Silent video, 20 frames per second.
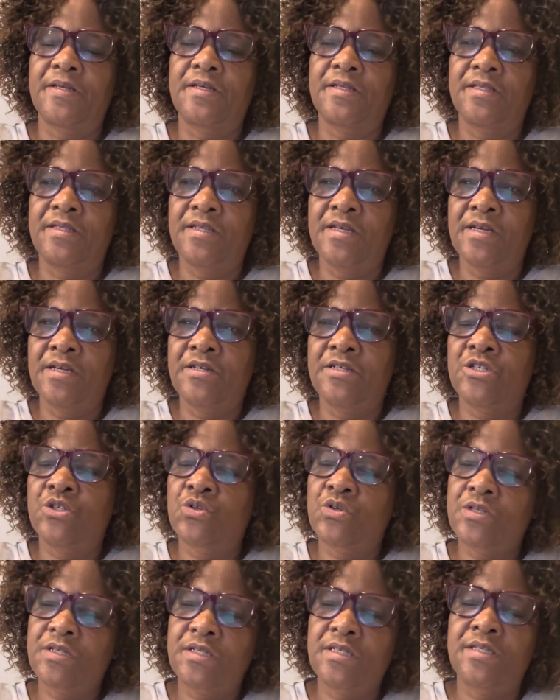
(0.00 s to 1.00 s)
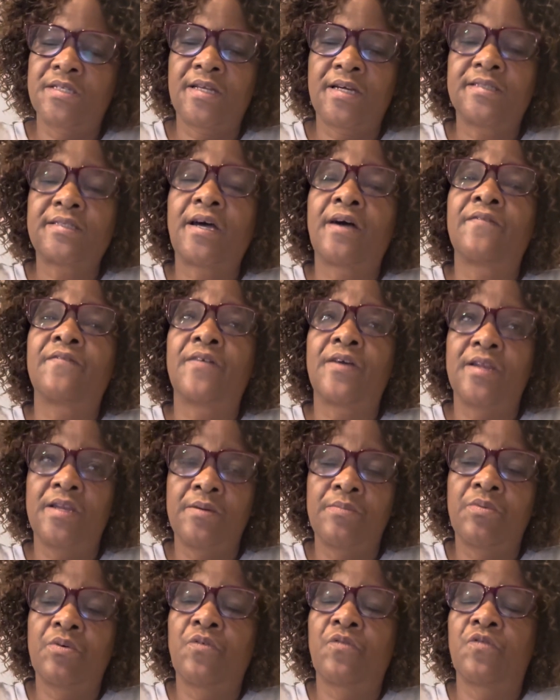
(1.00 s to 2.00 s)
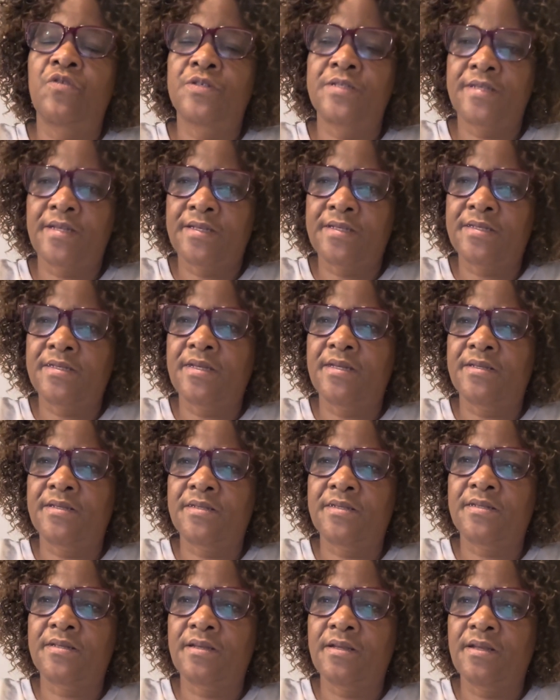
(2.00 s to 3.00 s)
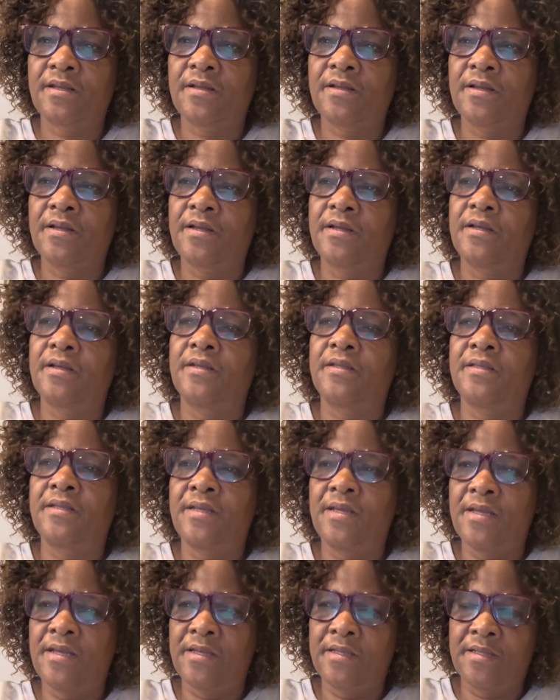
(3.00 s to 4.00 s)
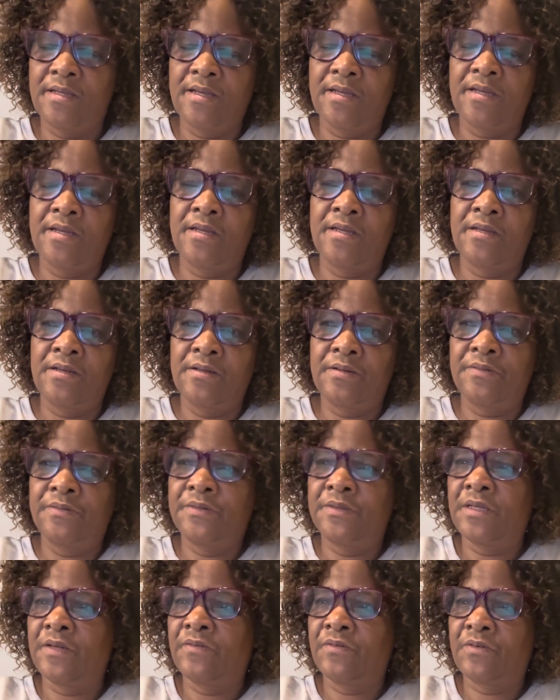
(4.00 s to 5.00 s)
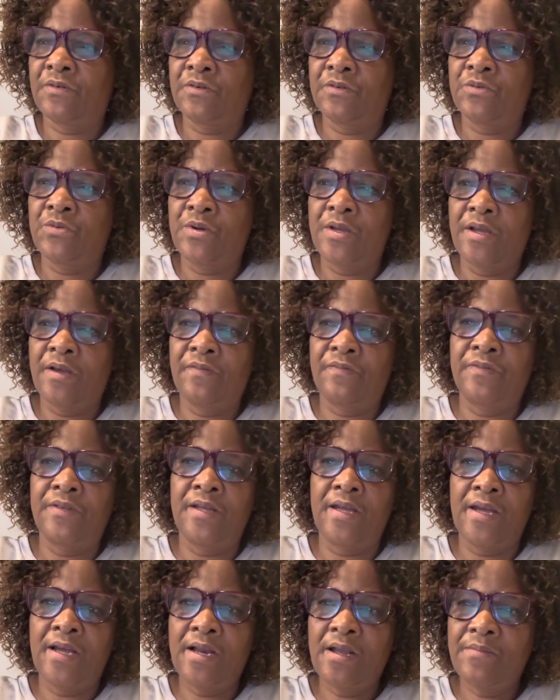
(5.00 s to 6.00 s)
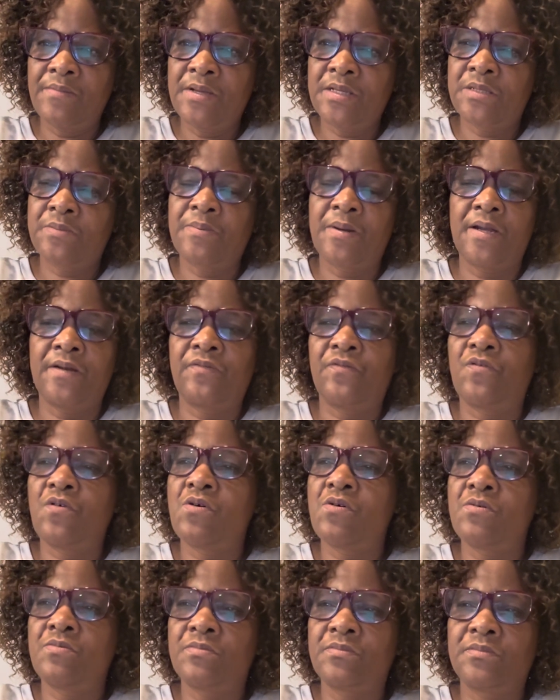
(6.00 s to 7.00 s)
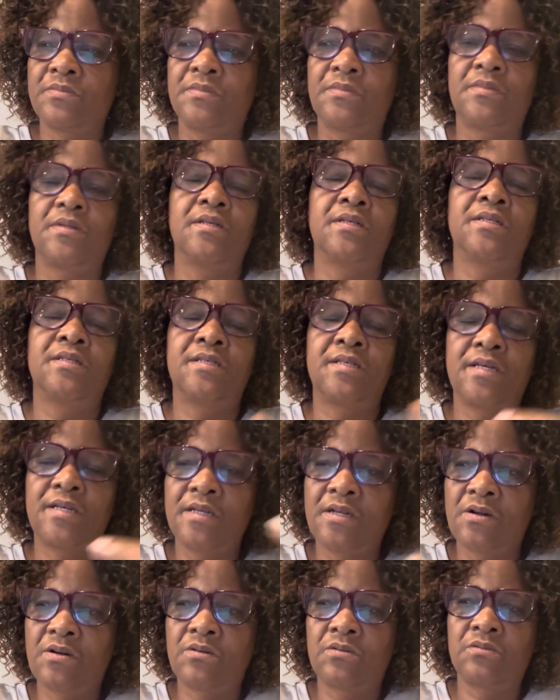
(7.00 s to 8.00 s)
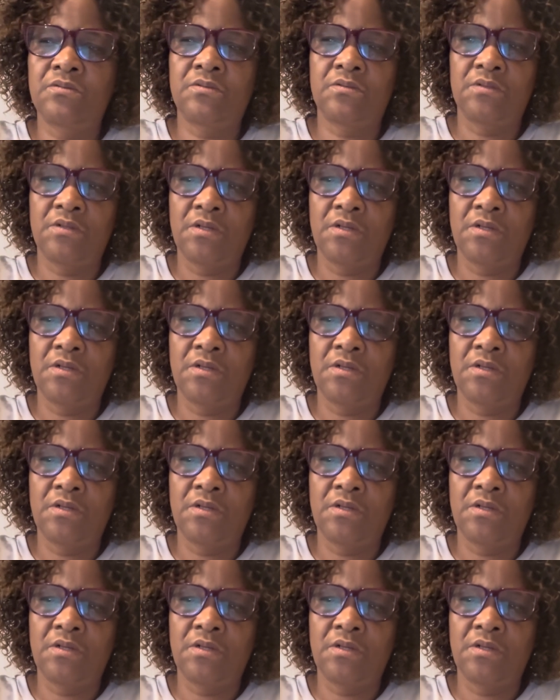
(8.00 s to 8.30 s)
The resources that are available for success. We have the LMS platform, internal